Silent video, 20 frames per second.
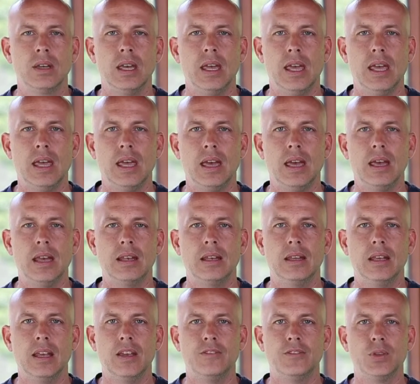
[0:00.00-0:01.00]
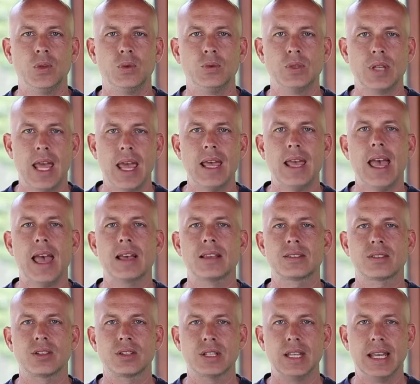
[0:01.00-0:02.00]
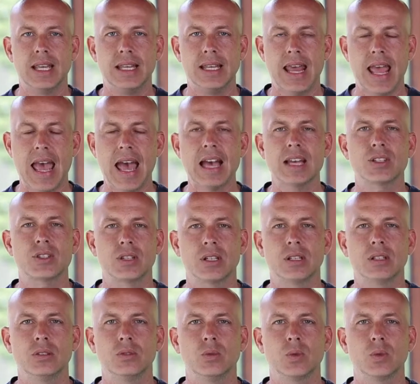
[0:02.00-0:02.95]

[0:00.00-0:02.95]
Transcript: And if you start taking action,